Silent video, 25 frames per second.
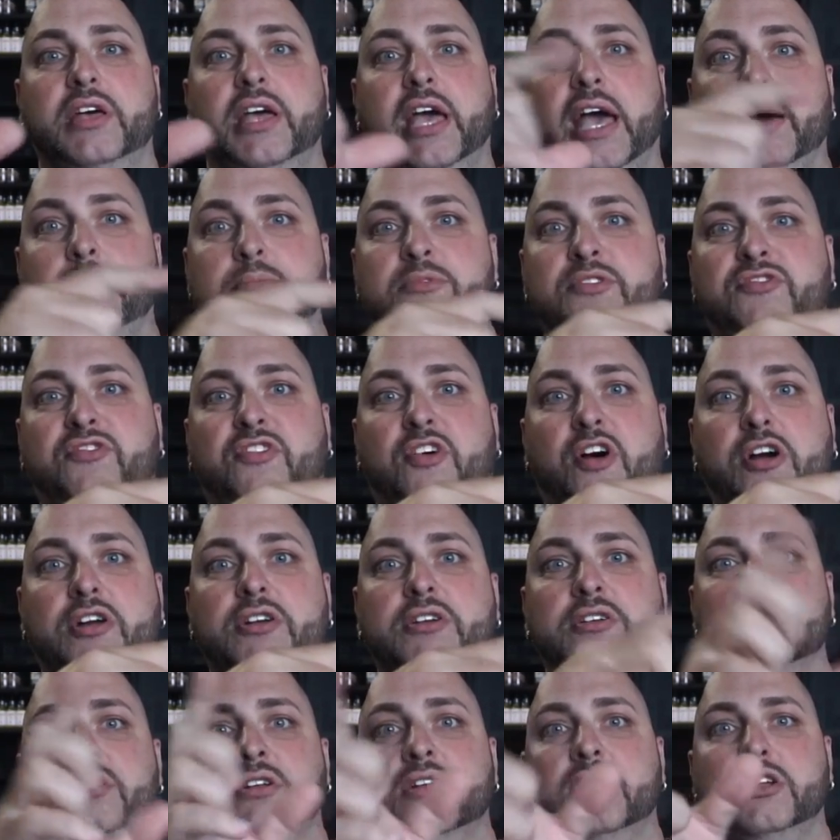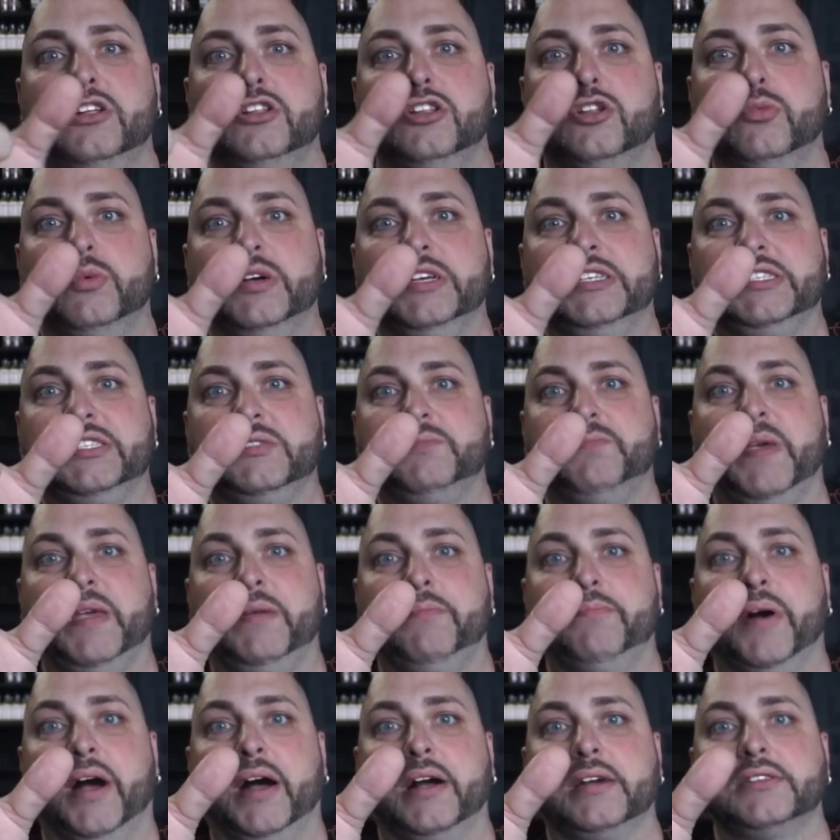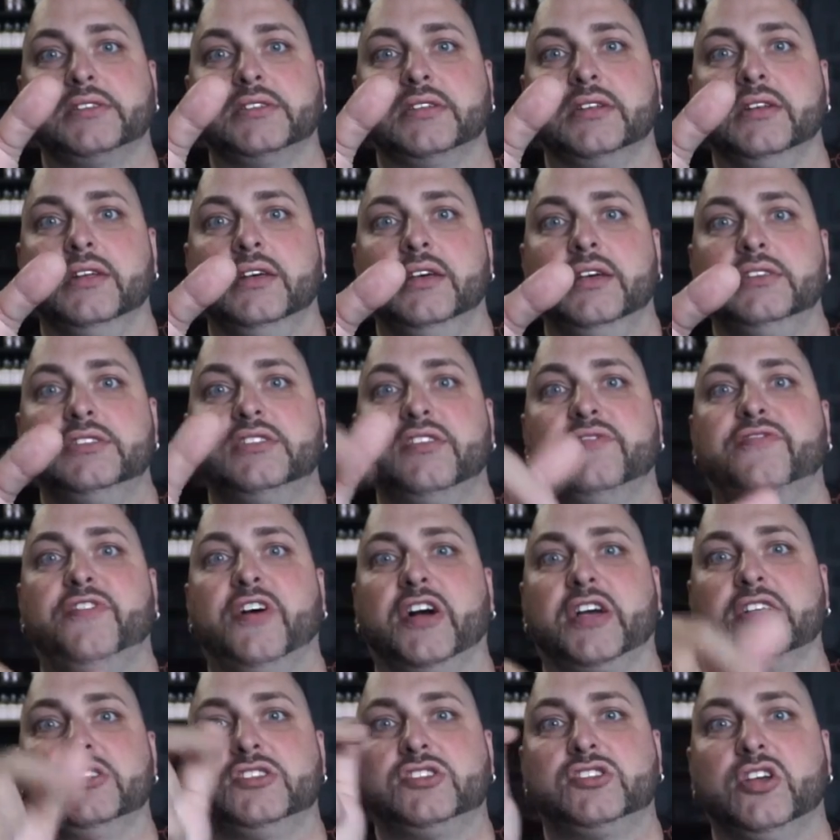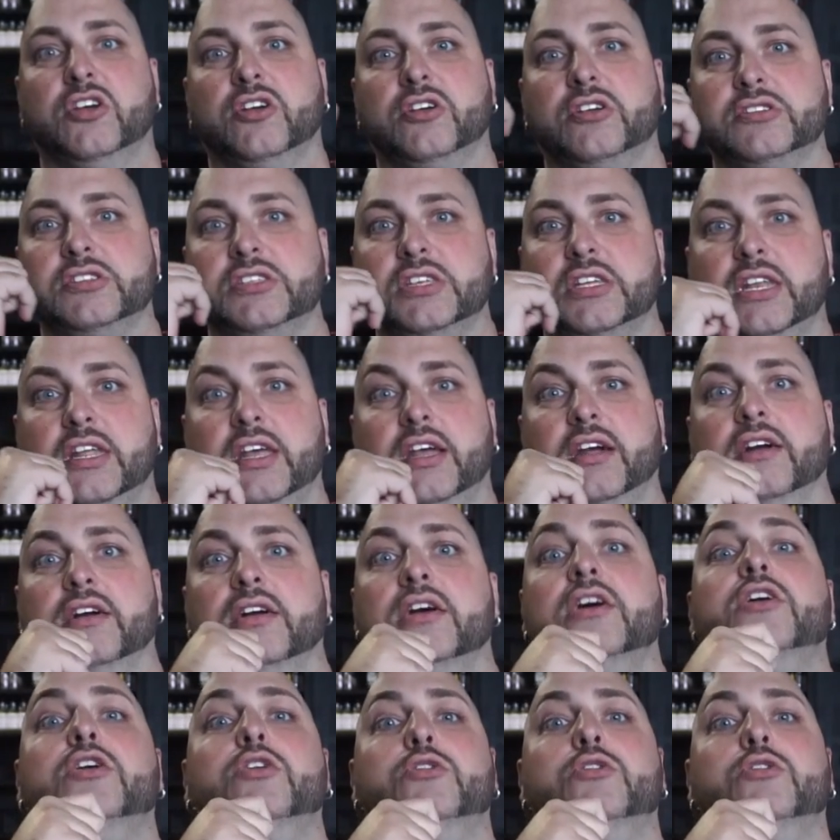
Emma's farting. Luis is beatboxing. It's a fucking circus in here.